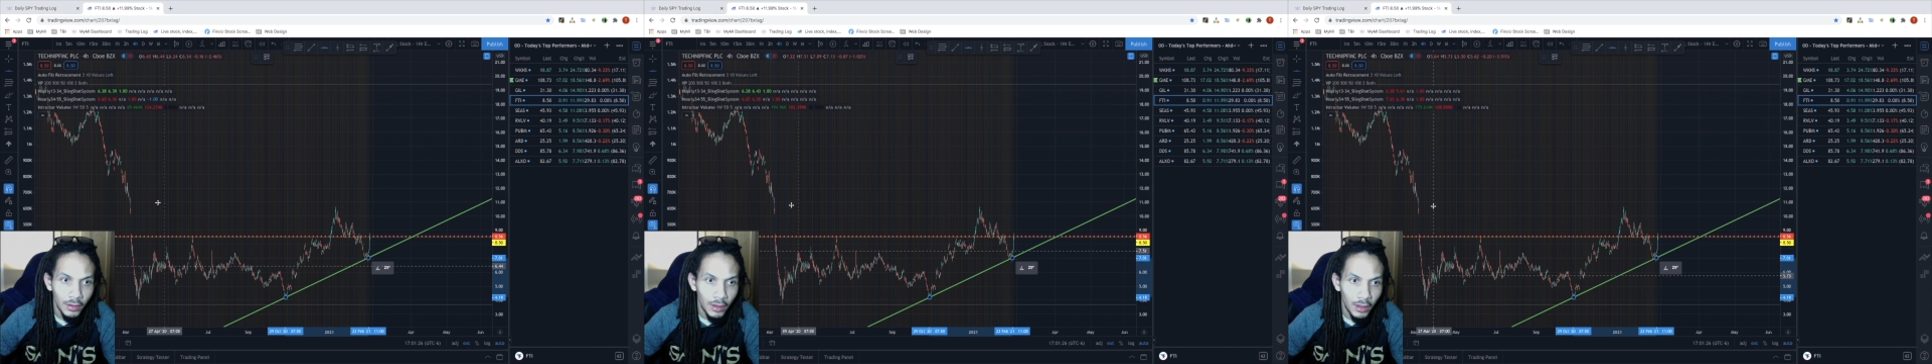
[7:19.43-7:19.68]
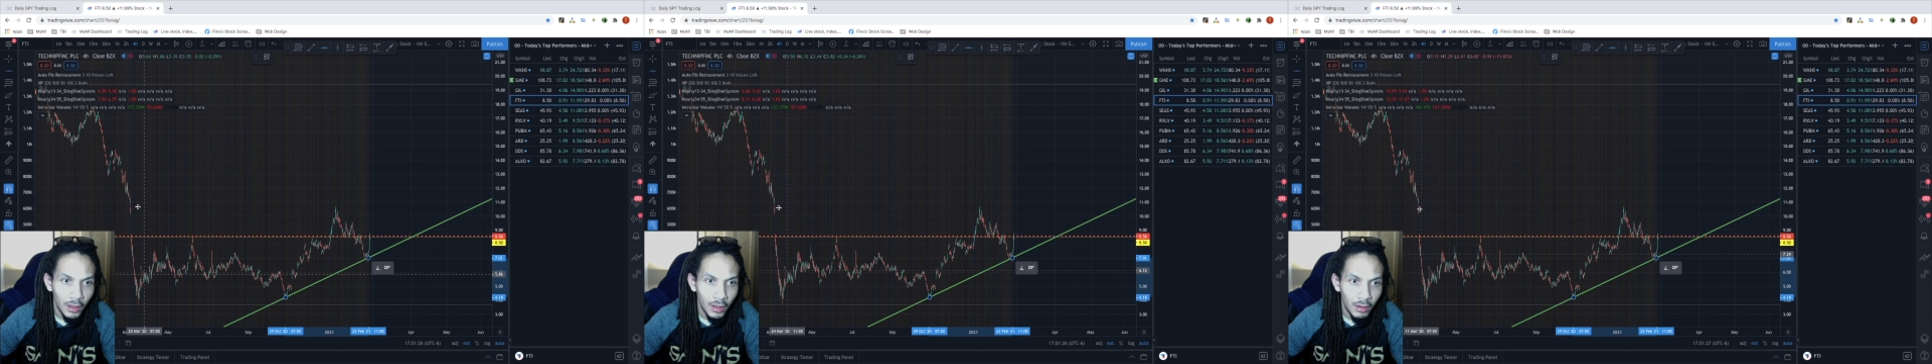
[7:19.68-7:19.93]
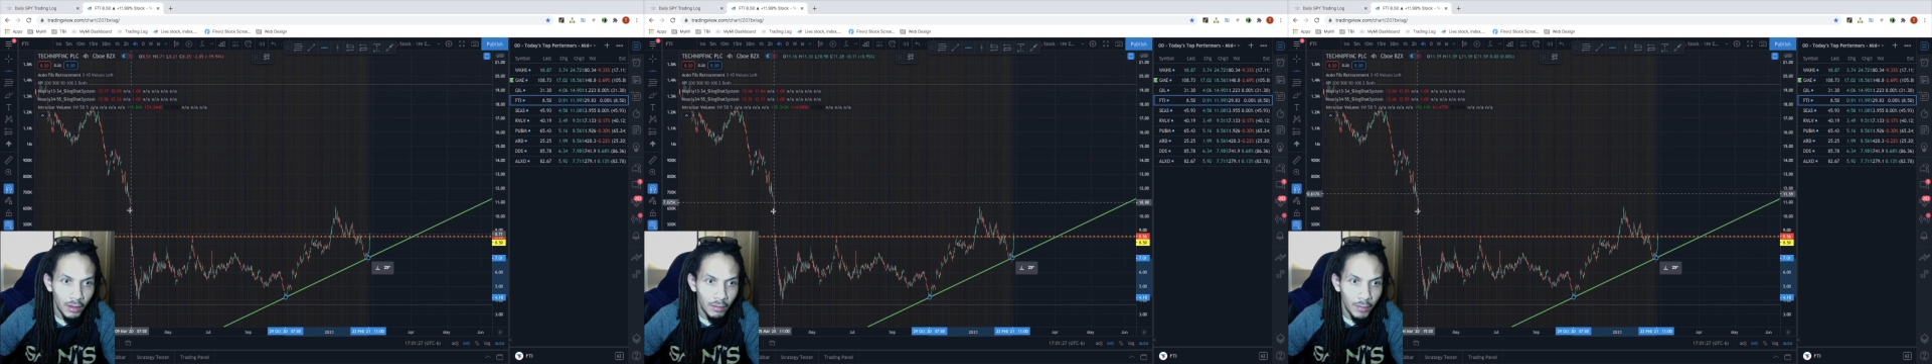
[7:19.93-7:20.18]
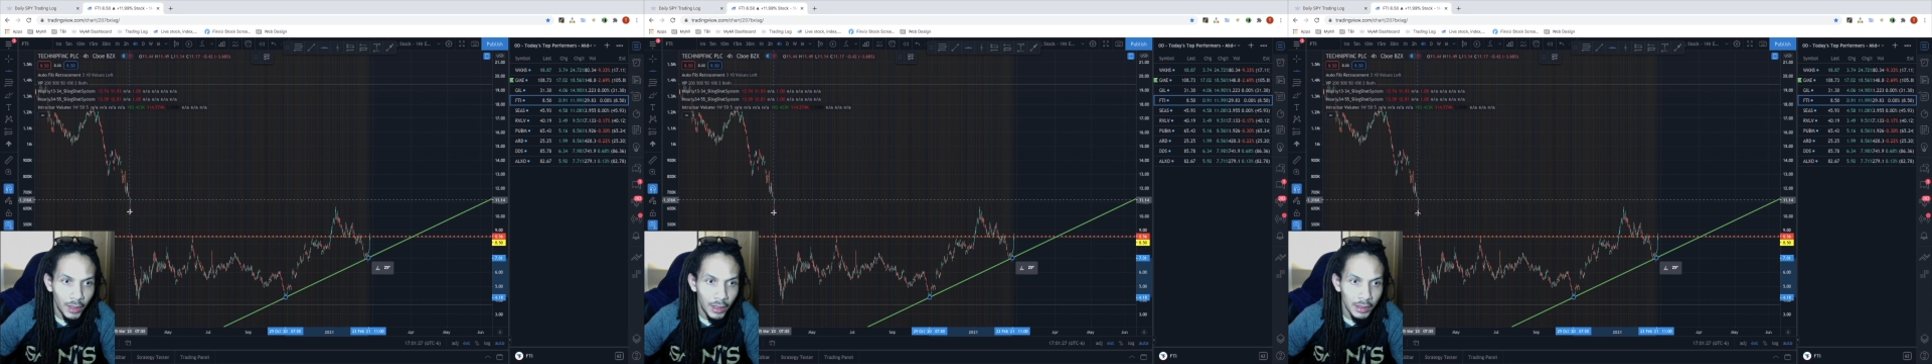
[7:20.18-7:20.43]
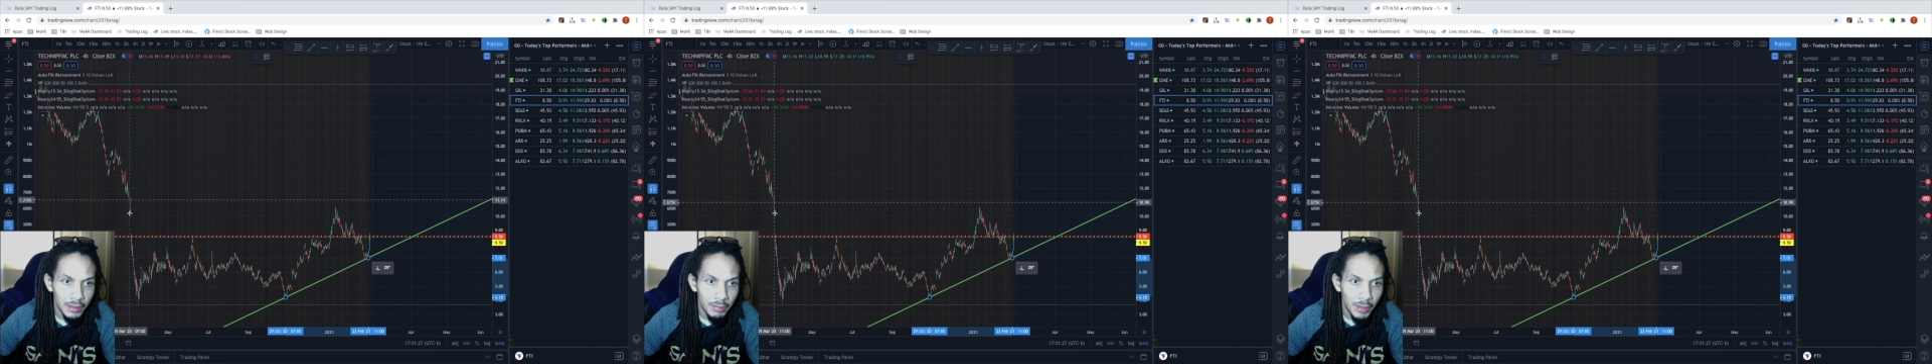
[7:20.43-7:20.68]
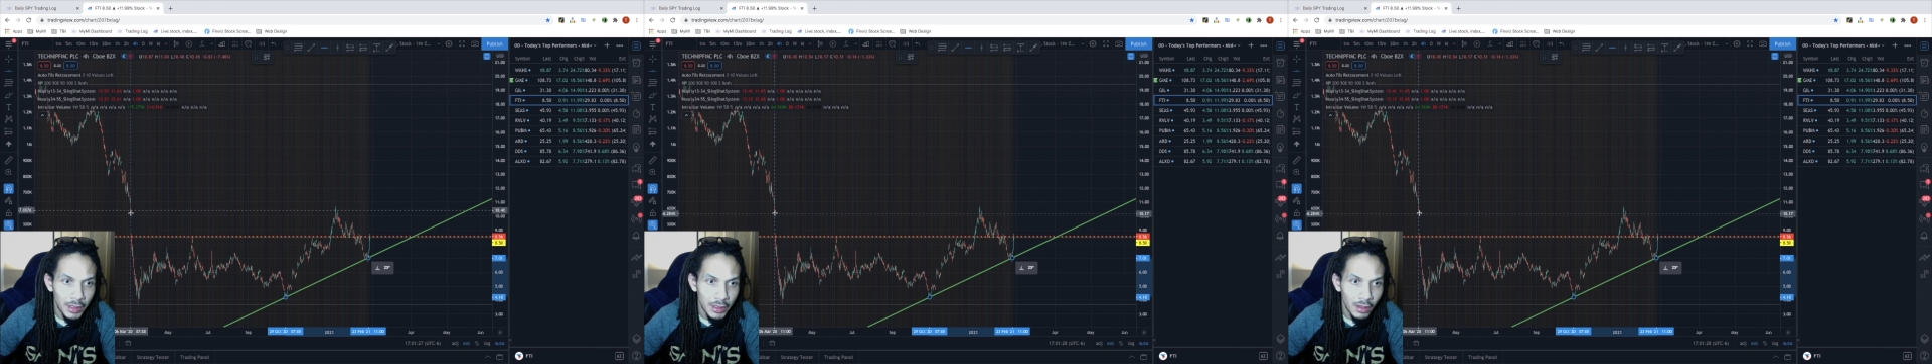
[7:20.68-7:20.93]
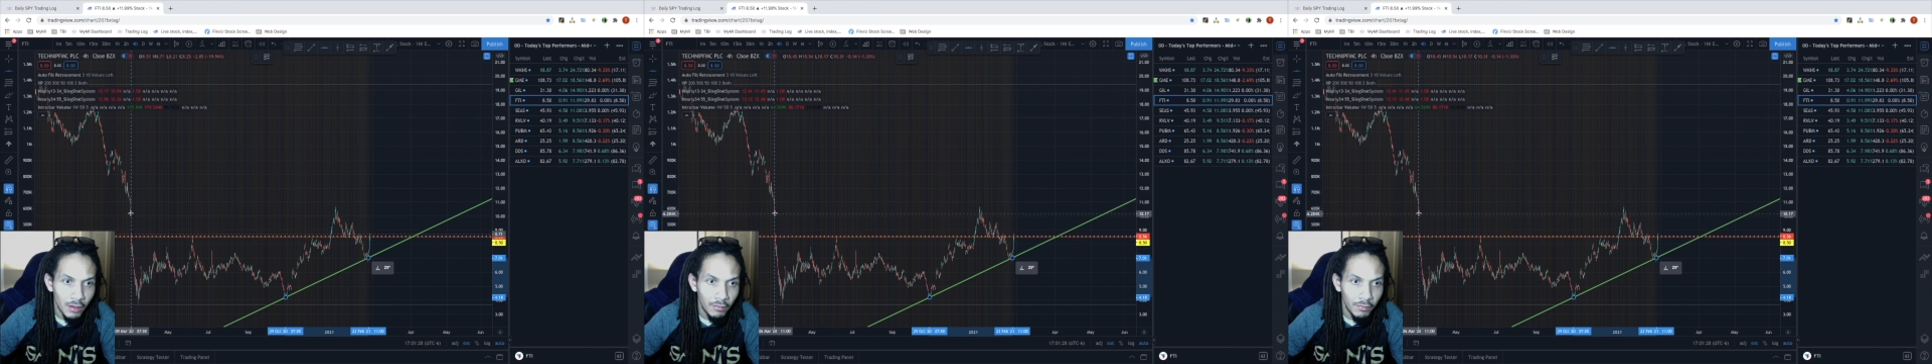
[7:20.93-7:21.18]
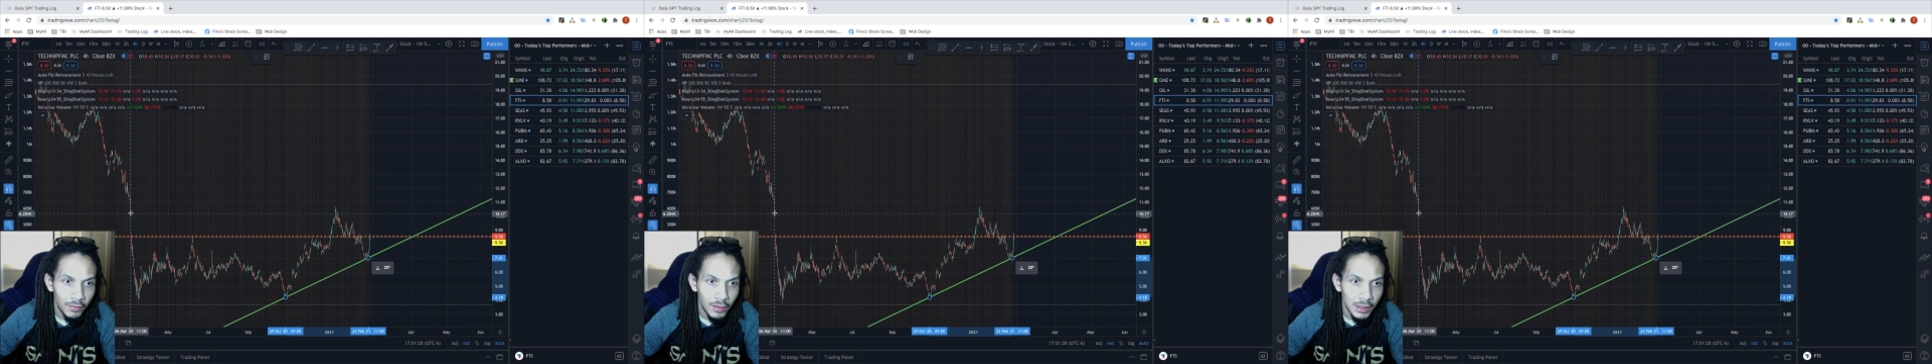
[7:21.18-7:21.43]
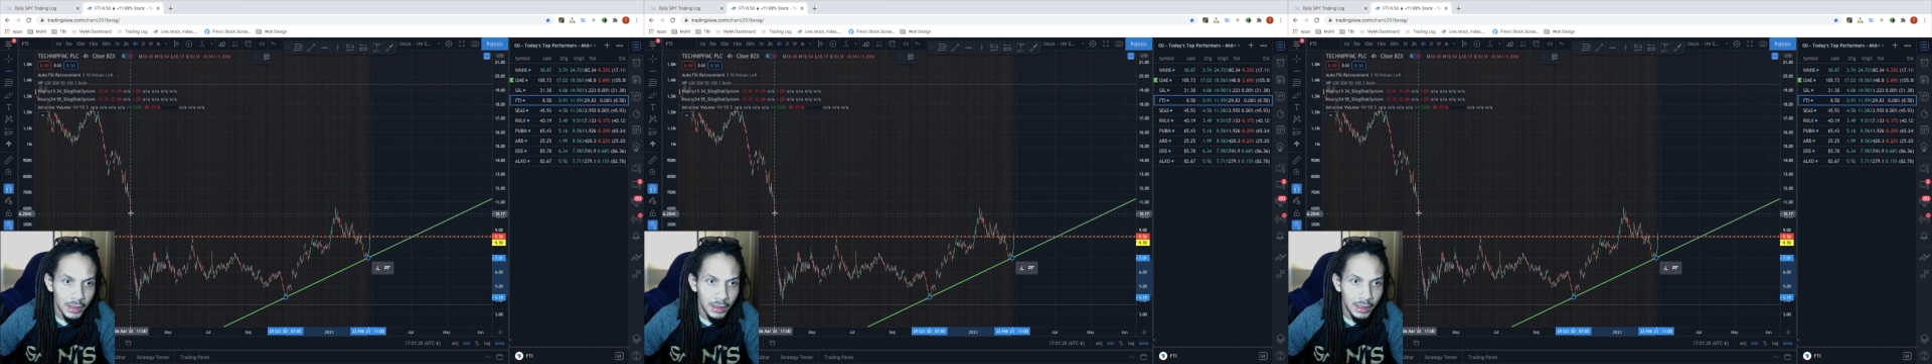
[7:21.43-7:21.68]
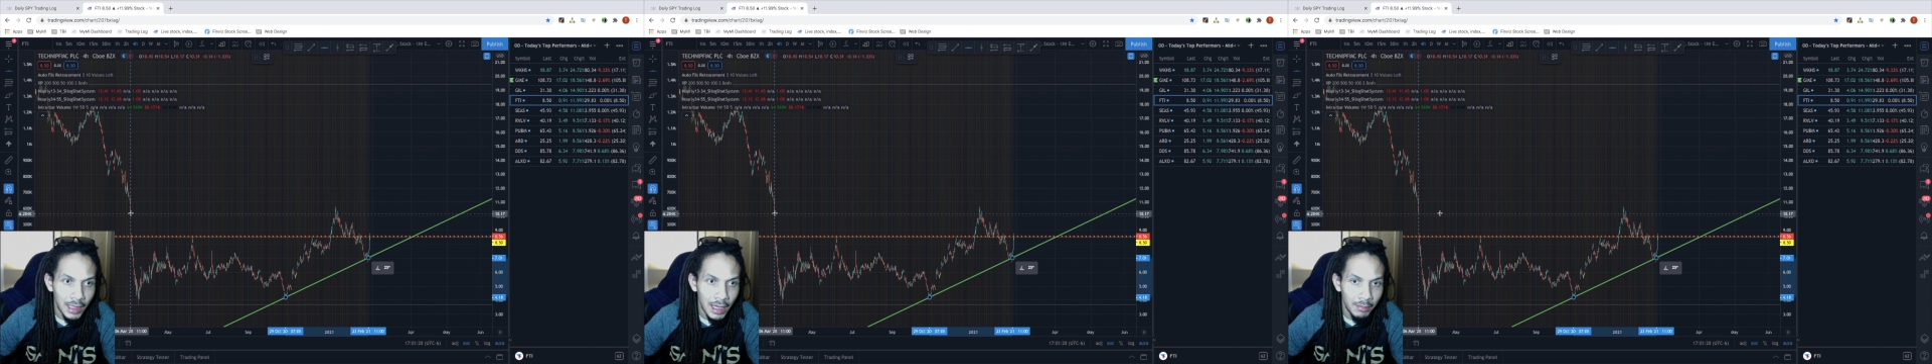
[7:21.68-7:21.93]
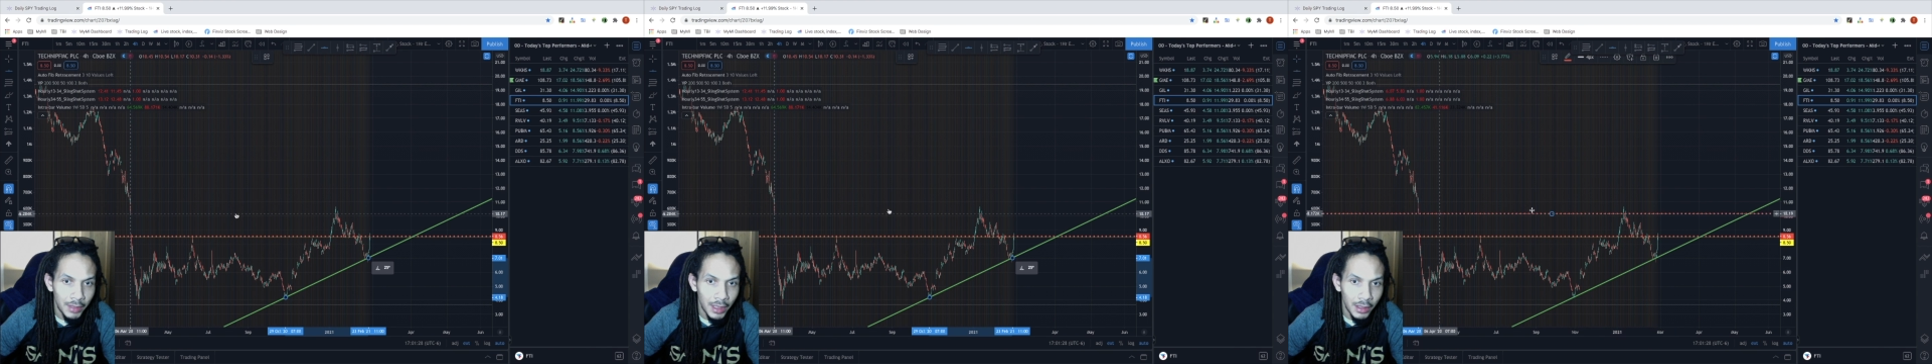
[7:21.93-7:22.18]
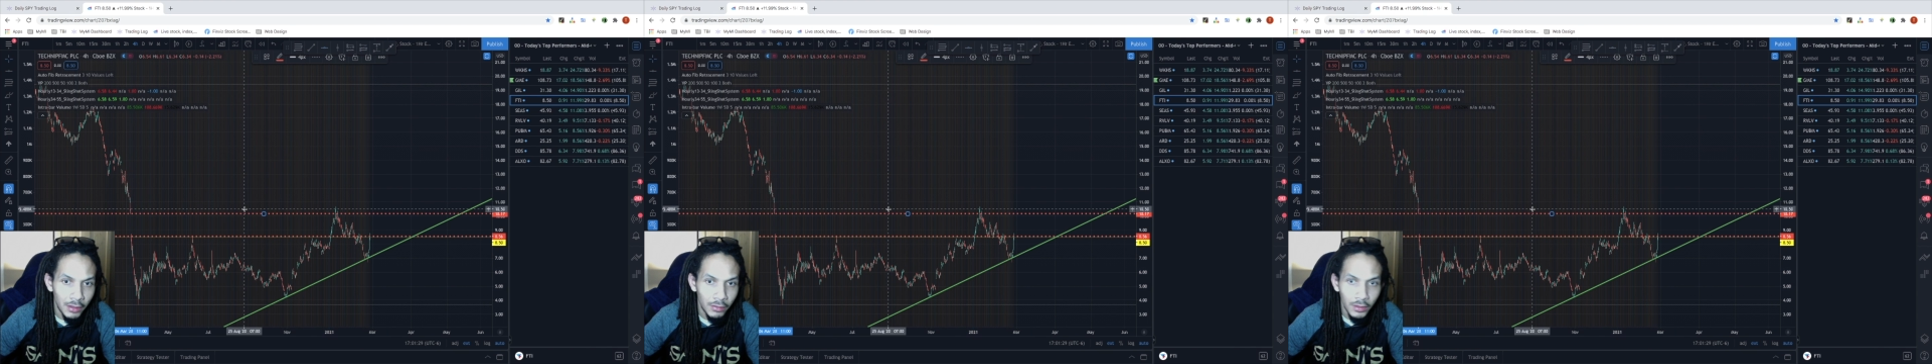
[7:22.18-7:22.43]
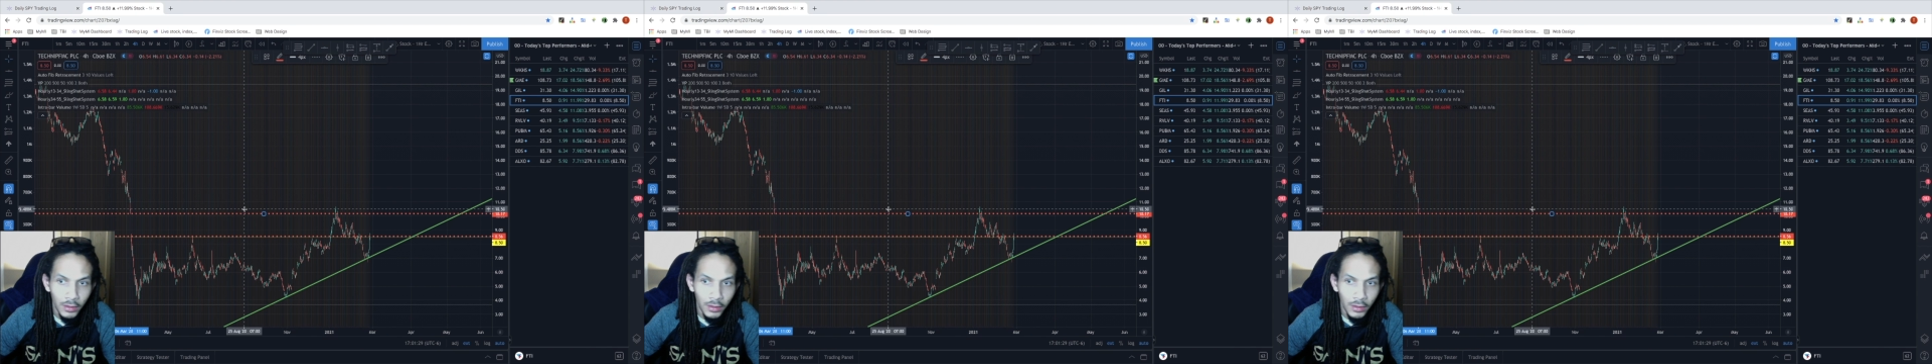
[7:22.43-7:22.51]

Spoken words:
and it's based off of this gap down